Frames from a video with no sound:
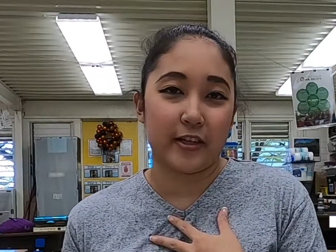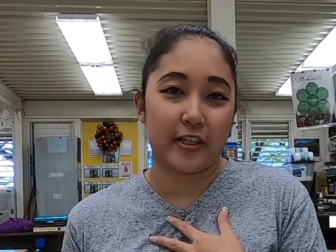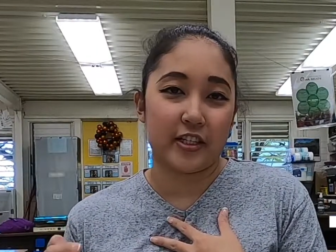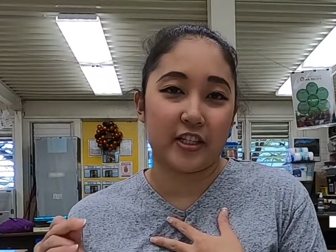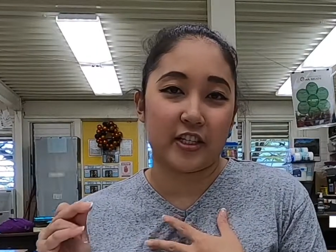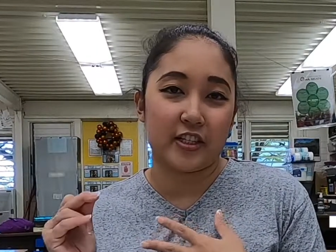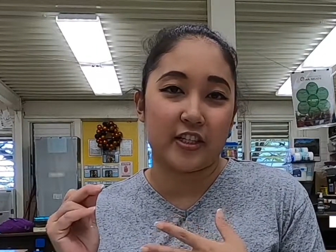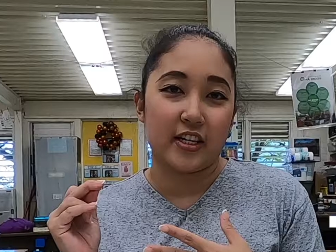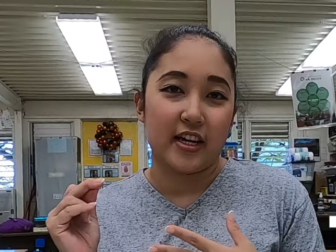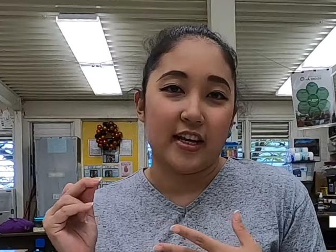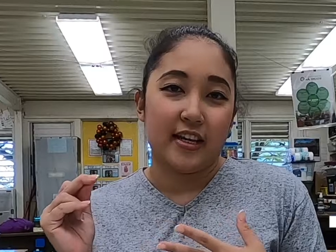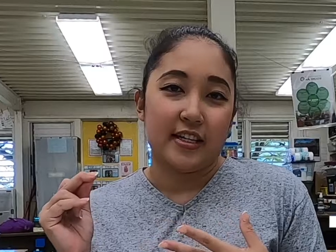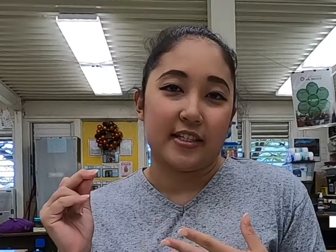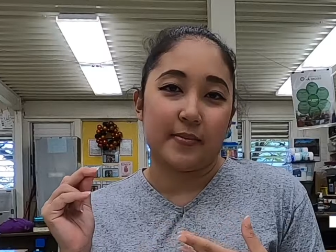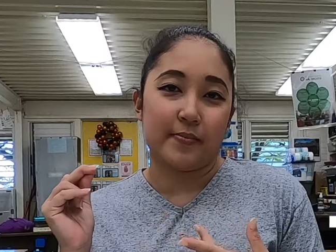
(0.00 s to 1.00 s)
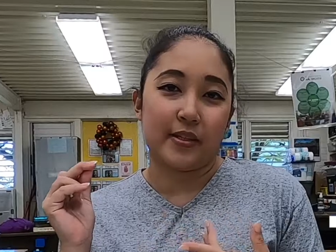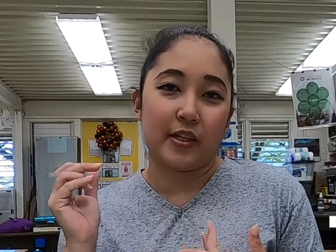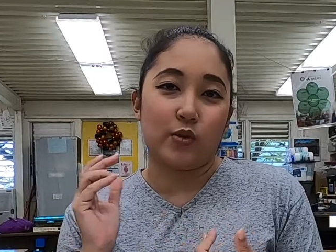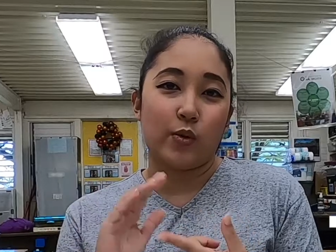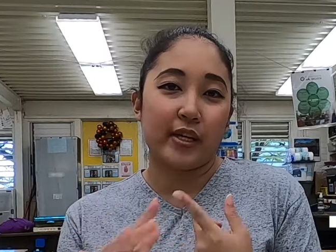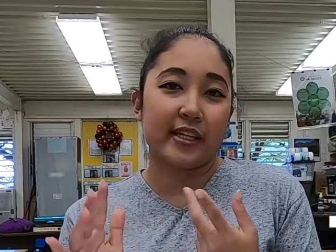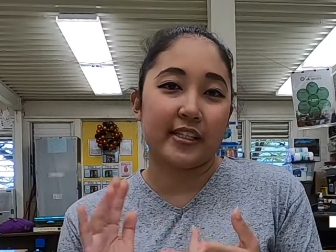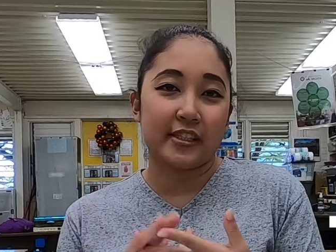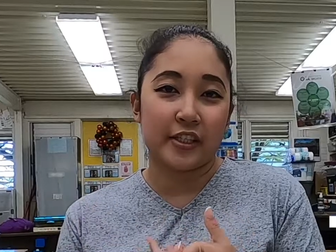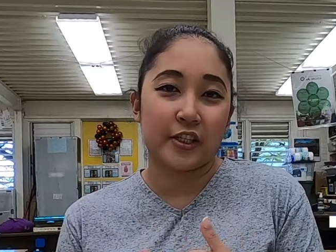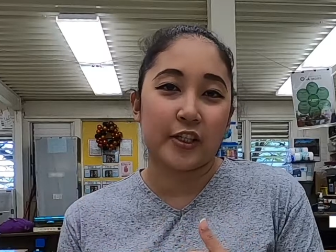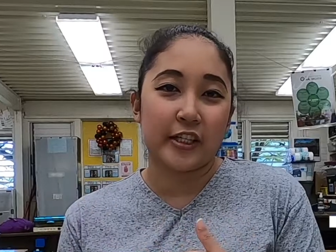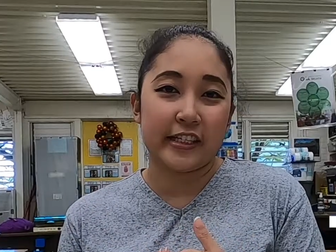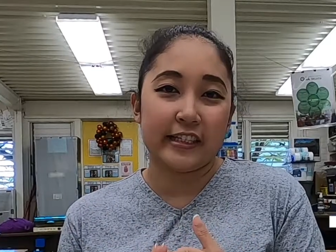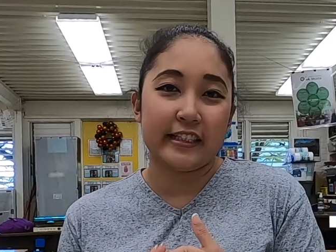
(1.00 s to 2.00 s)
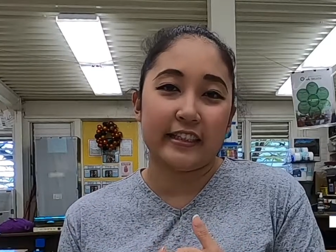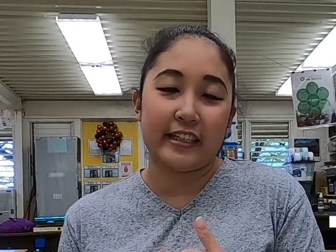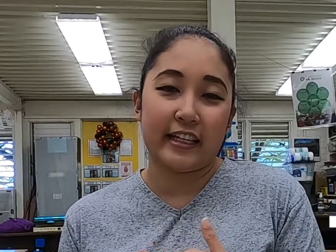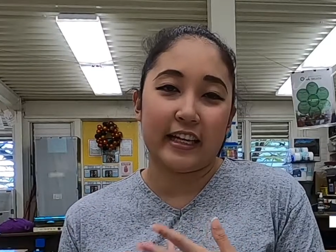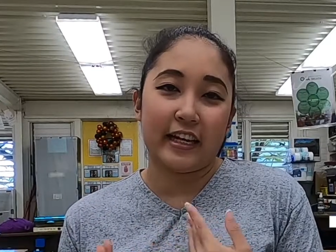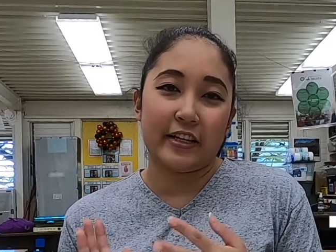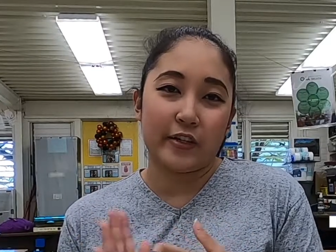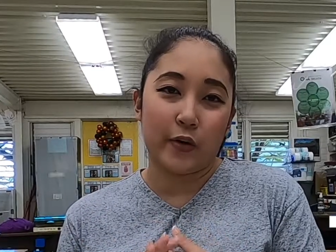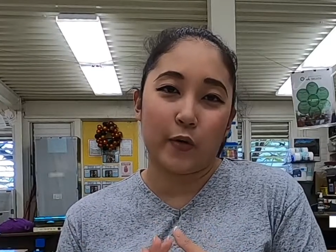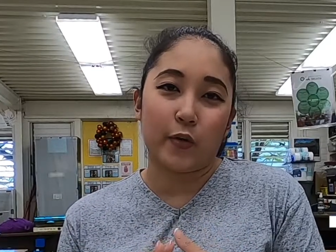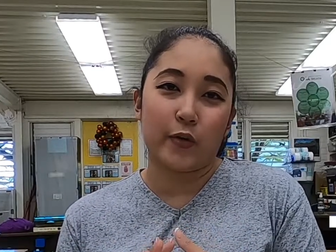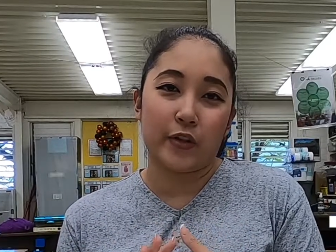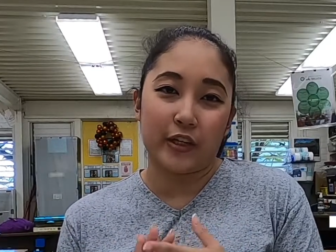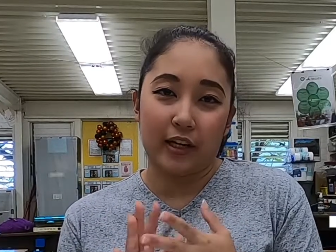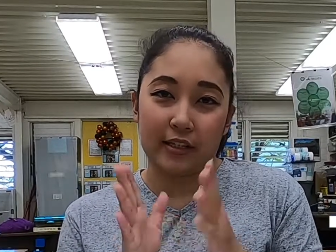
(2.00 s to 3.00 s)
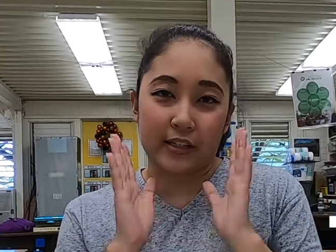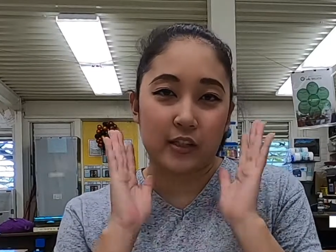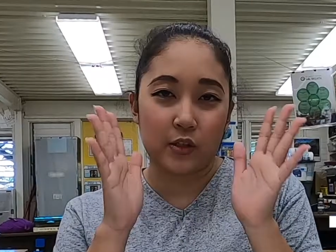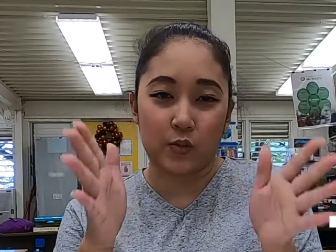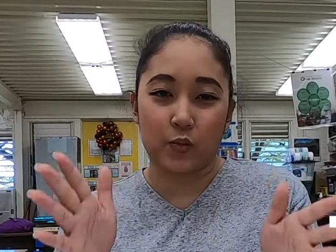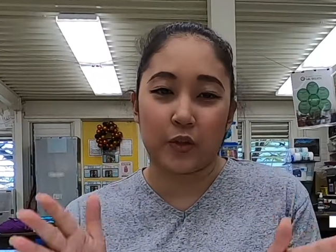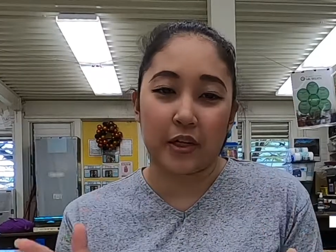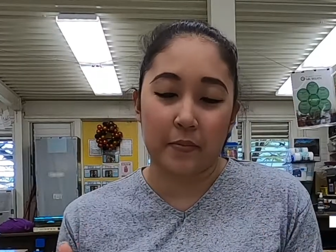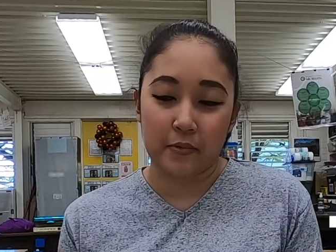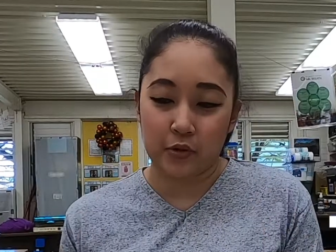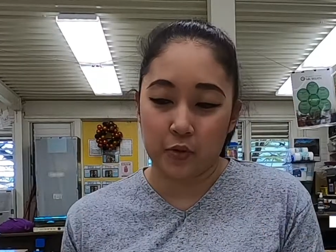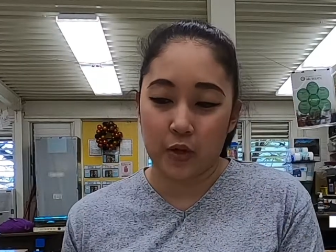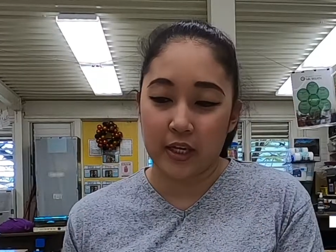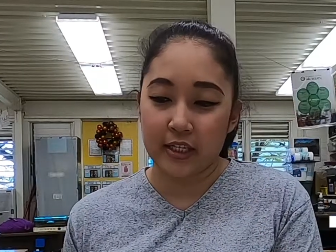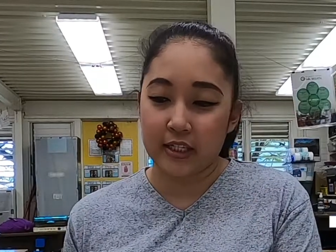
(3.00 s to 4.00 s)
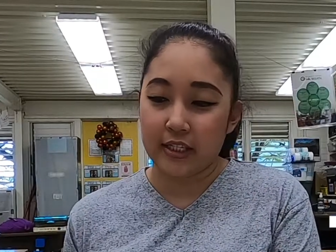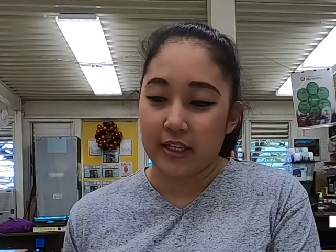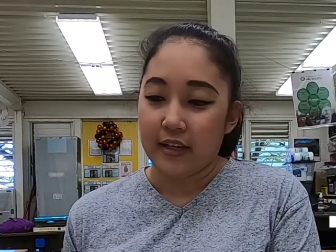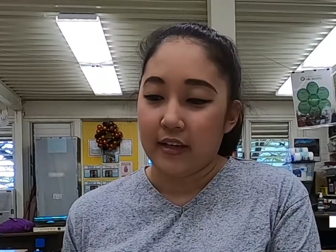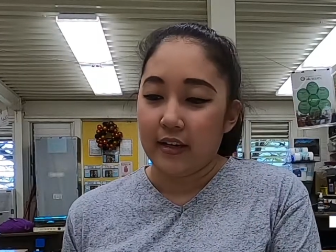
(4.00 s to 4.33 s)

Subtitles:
it's just something quick and dirty that I know that like this is what I'm doing.